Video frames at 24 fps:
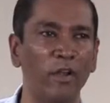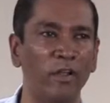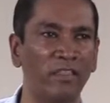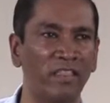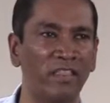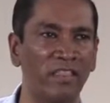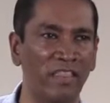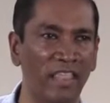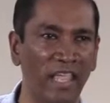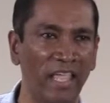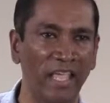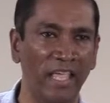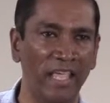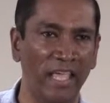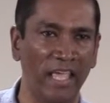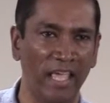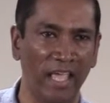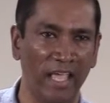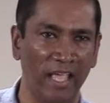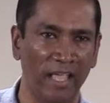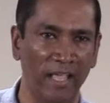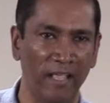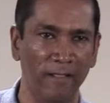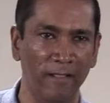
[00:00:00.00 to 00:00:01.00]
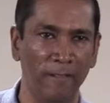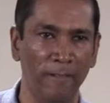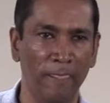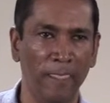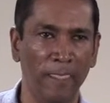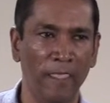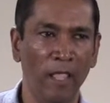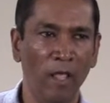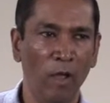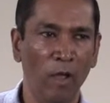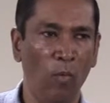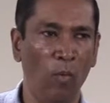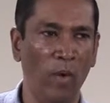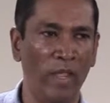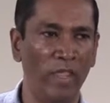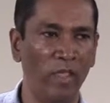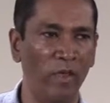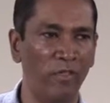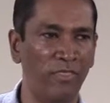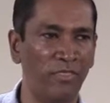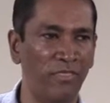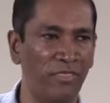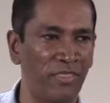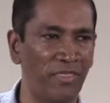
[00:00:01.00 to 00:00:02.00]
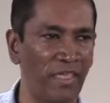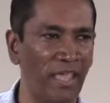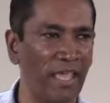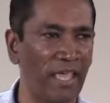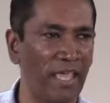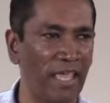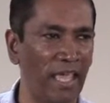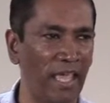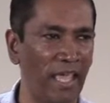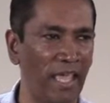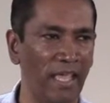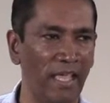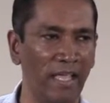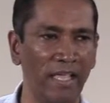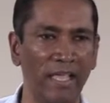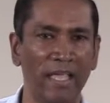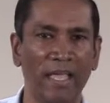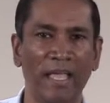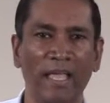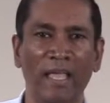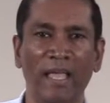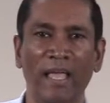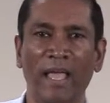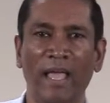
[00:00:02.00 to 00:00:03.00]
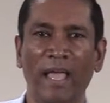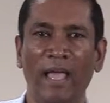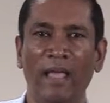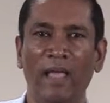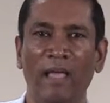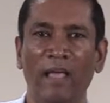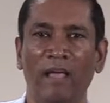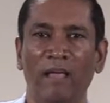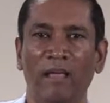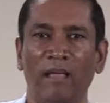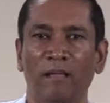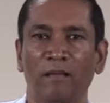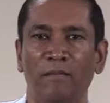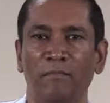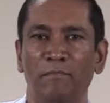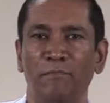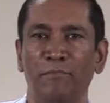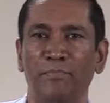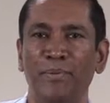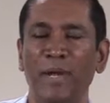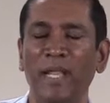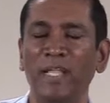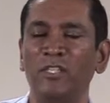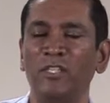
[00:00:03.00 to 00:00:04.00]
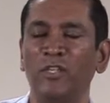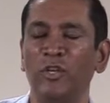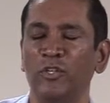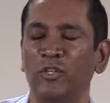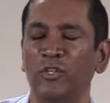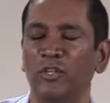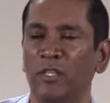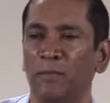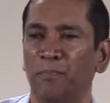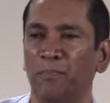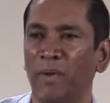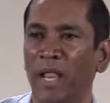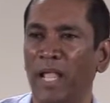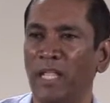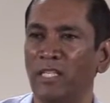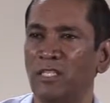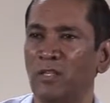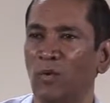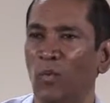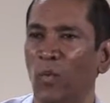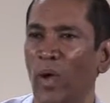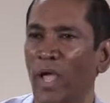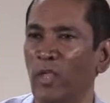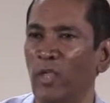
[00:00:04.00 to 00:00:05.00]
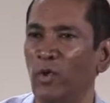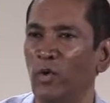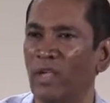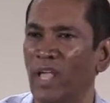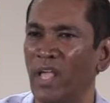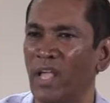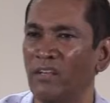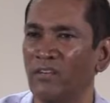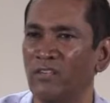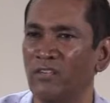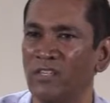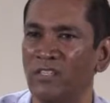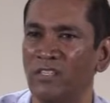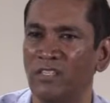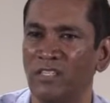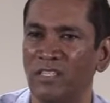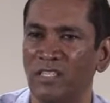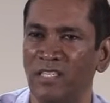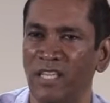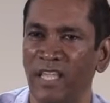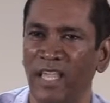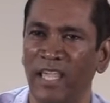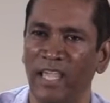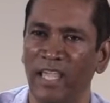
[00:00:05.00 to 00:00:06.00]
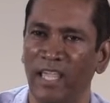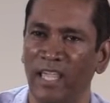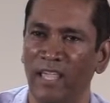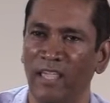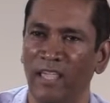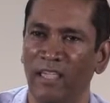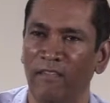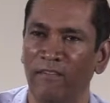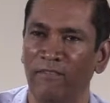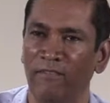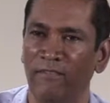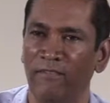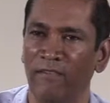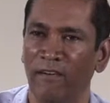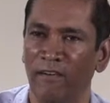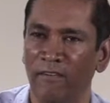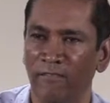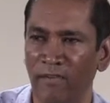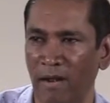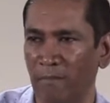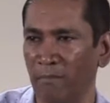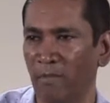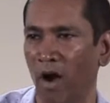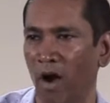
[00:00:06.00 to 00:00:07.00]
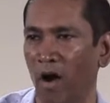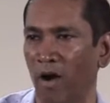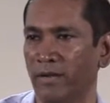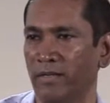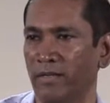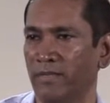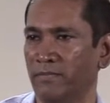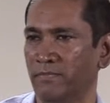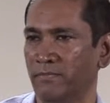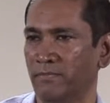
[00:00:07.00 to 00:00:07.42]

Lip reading: your thinking, where your thinking brings you to the place where you can receive from God.